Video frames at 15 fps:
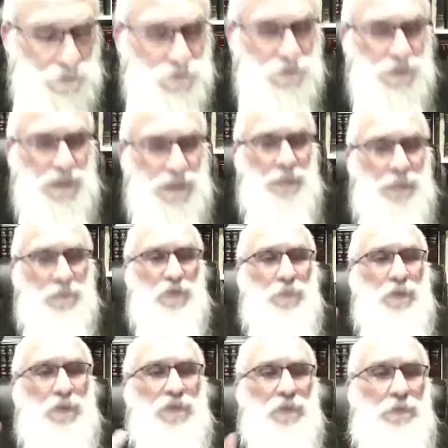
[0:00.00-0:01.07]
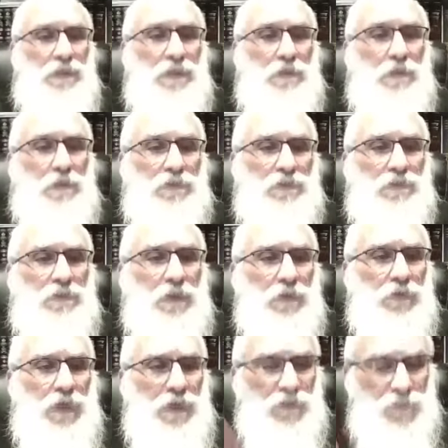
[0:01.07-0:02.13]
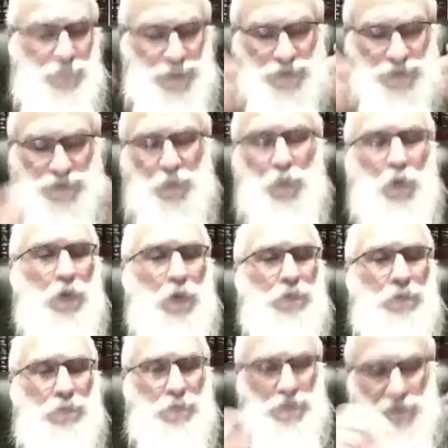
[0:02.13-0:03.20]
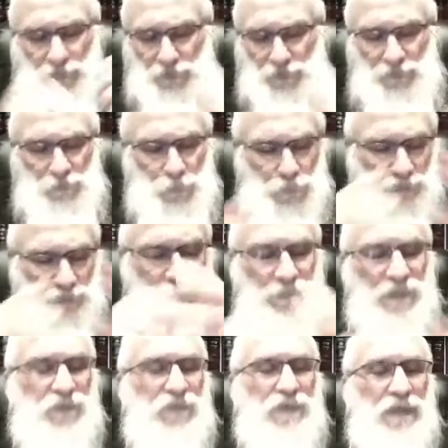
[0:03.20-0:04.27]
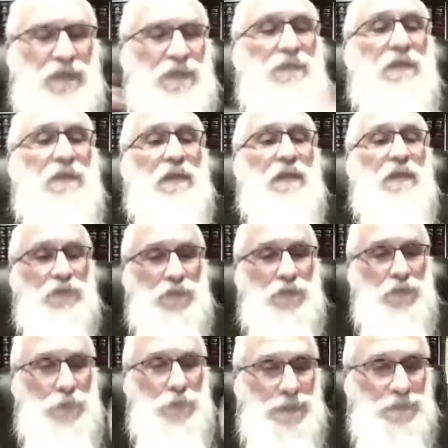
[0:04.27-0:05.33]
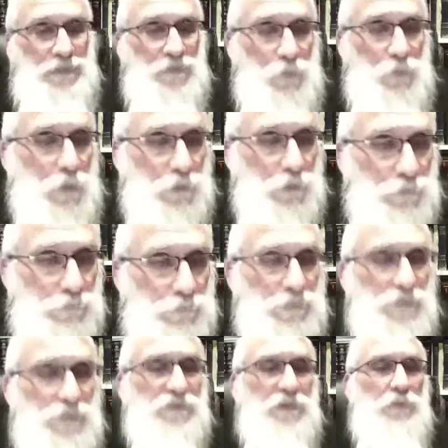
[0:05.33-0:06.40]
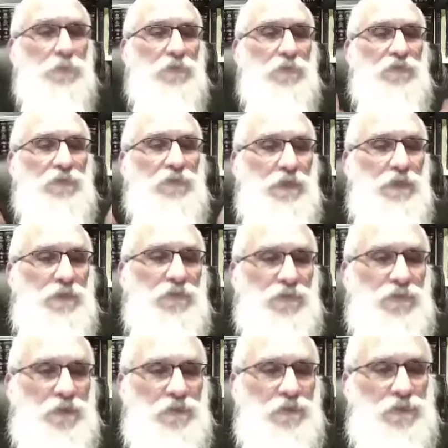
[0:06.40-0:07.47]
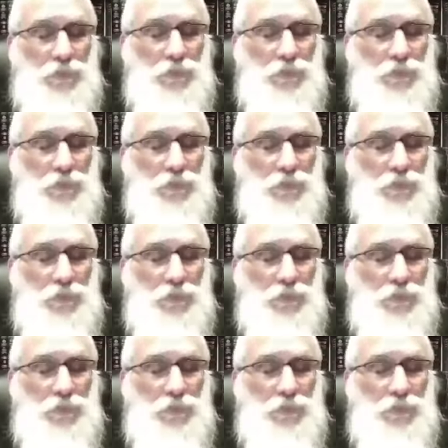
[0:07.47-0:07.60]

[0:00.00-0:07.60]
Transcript: She came to the Beis HaMikdash, they had special water with dirt mixed in. She drank the water. If she was innocent, she